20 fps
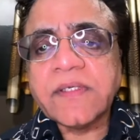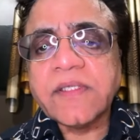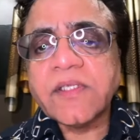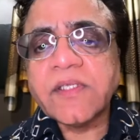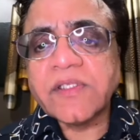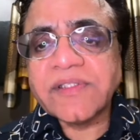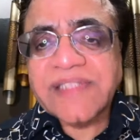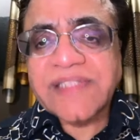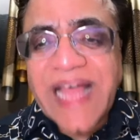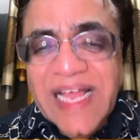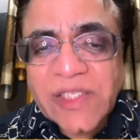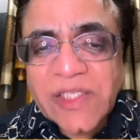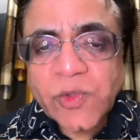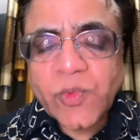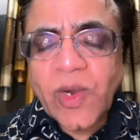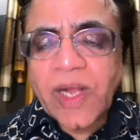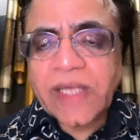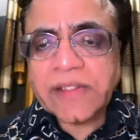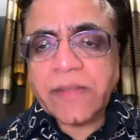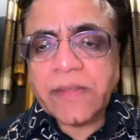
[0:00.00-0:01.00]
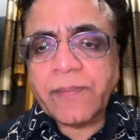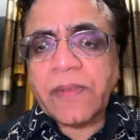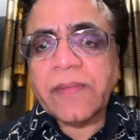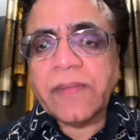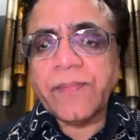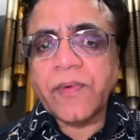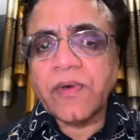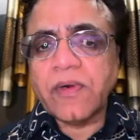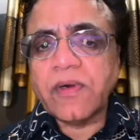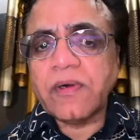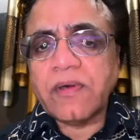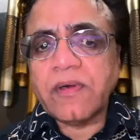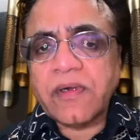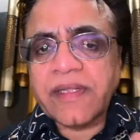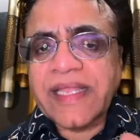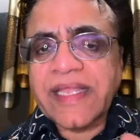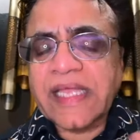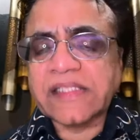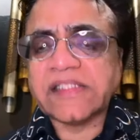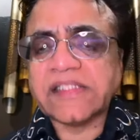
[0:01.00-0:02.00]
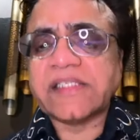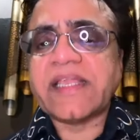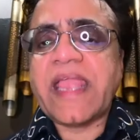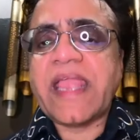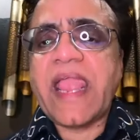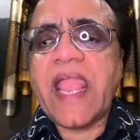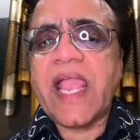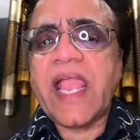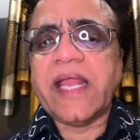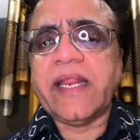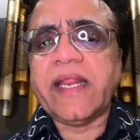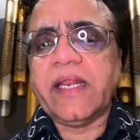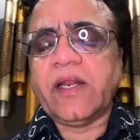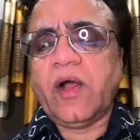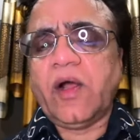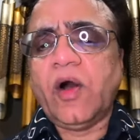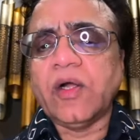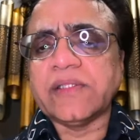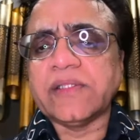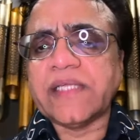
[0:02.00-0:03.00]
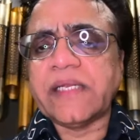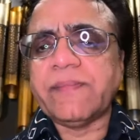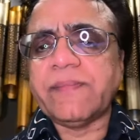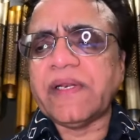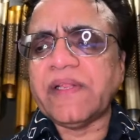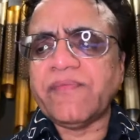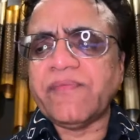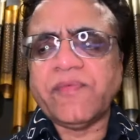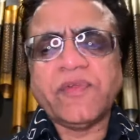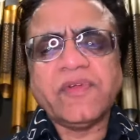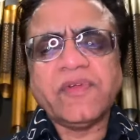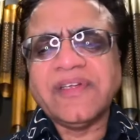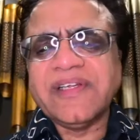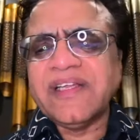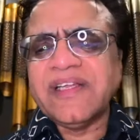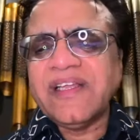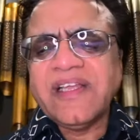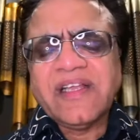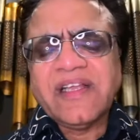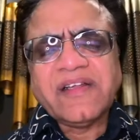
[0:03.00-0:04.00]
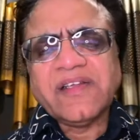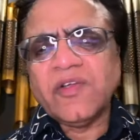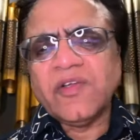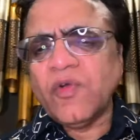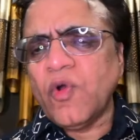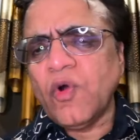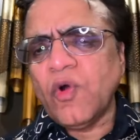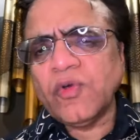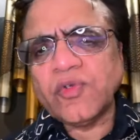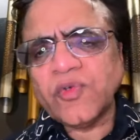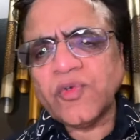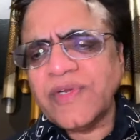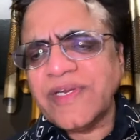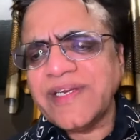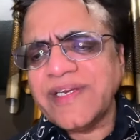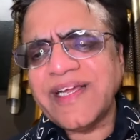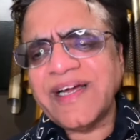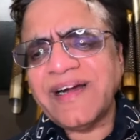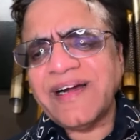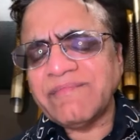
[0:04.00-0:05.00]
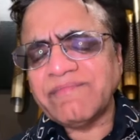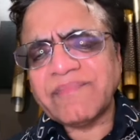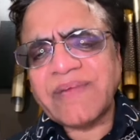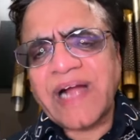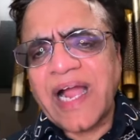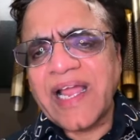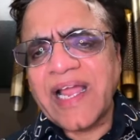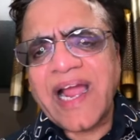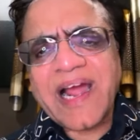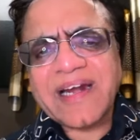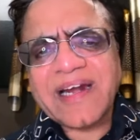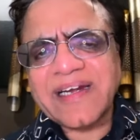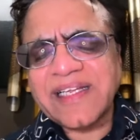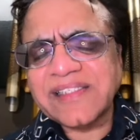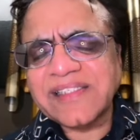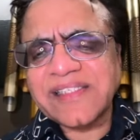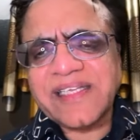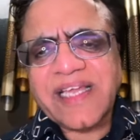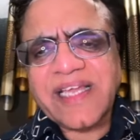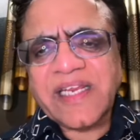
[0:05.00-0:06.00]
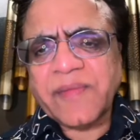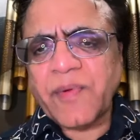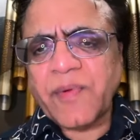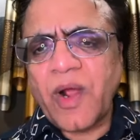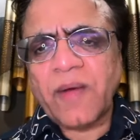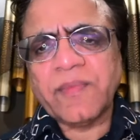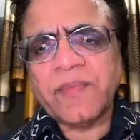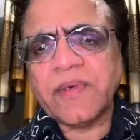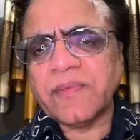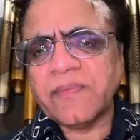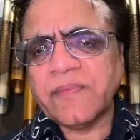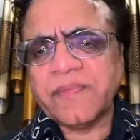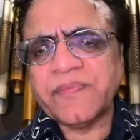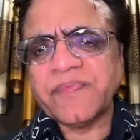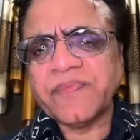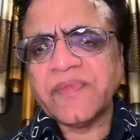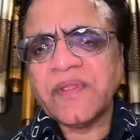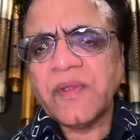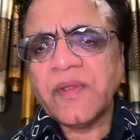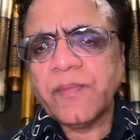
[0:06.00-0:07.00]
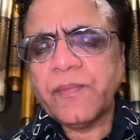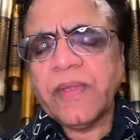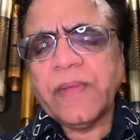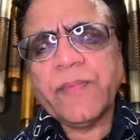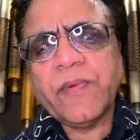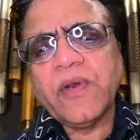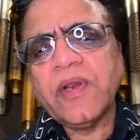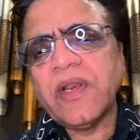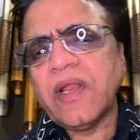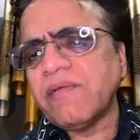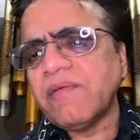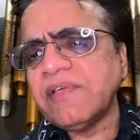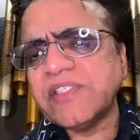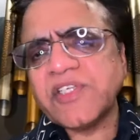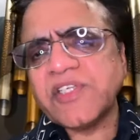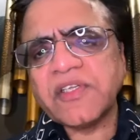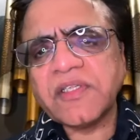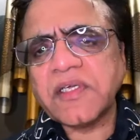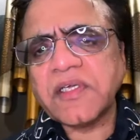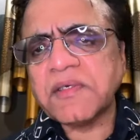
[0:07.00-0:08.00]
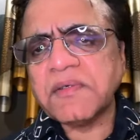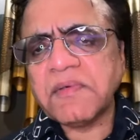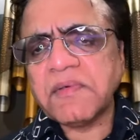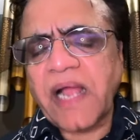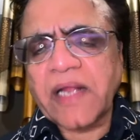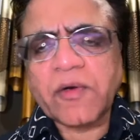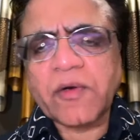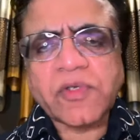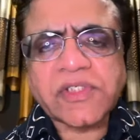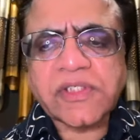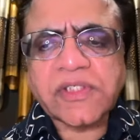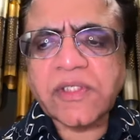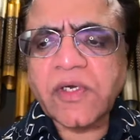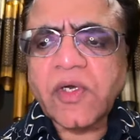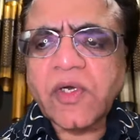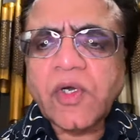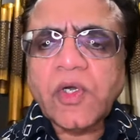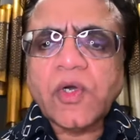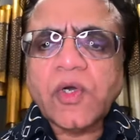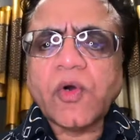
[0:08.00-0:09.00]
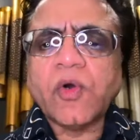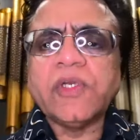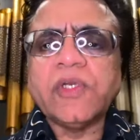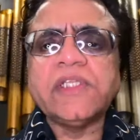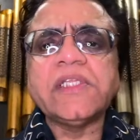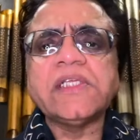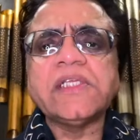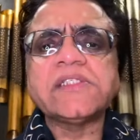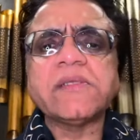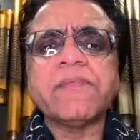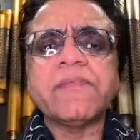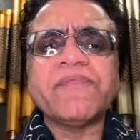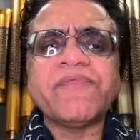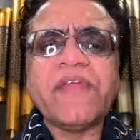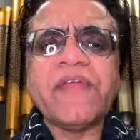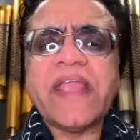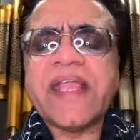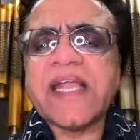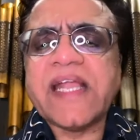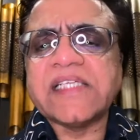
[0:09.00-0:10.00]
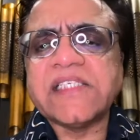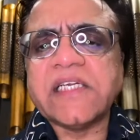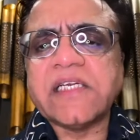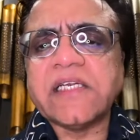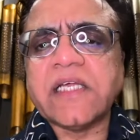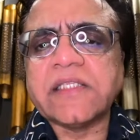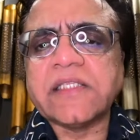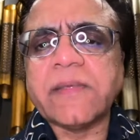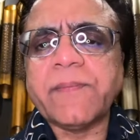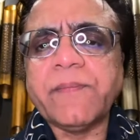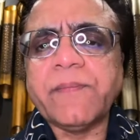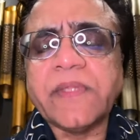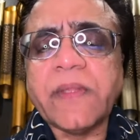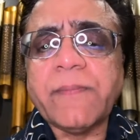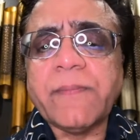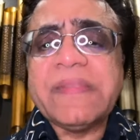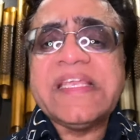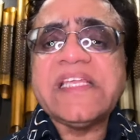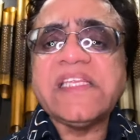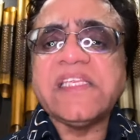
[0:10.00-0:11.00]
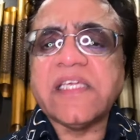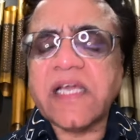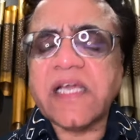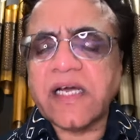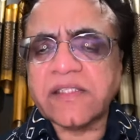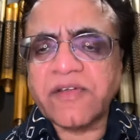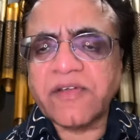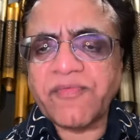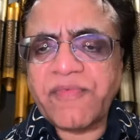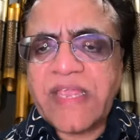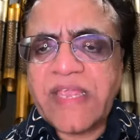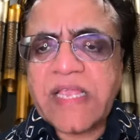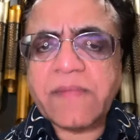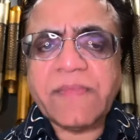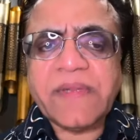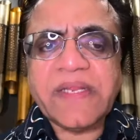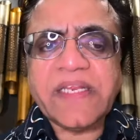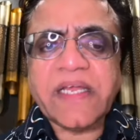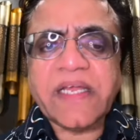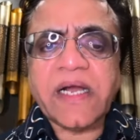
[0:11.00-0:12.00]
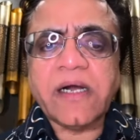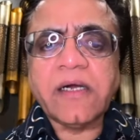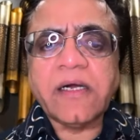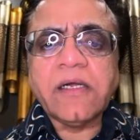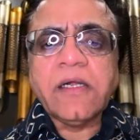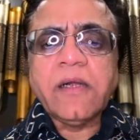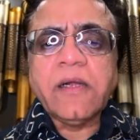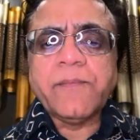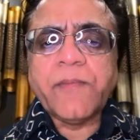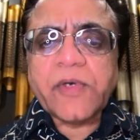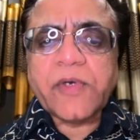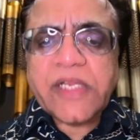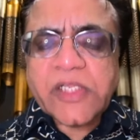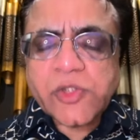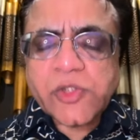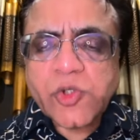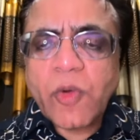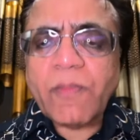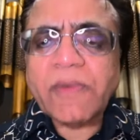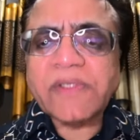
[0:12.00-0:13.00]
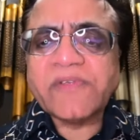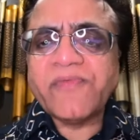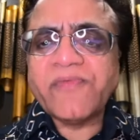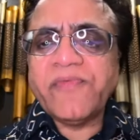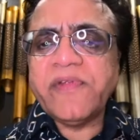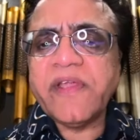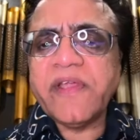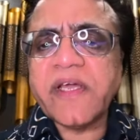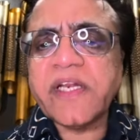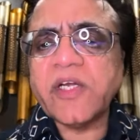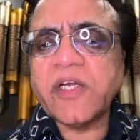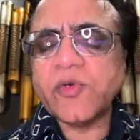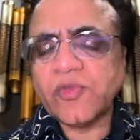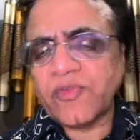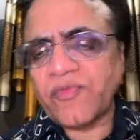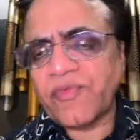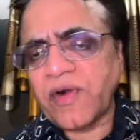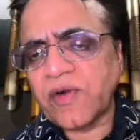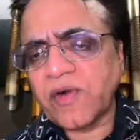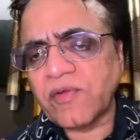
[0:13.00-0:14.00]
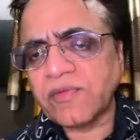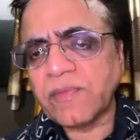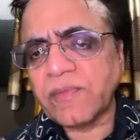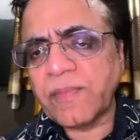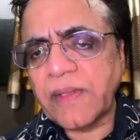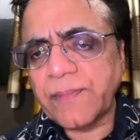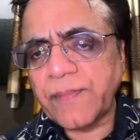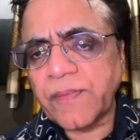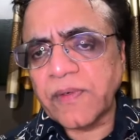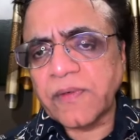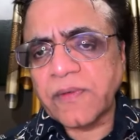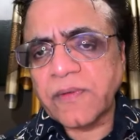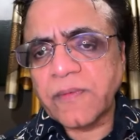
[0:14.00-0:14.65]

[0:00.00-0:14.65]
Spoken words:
That's why the people get scared and all that. But if you go to India, I hardly see any problem. People love each other. I don't see there's a fake agenda, the fake media putting so much fear into the front of the people.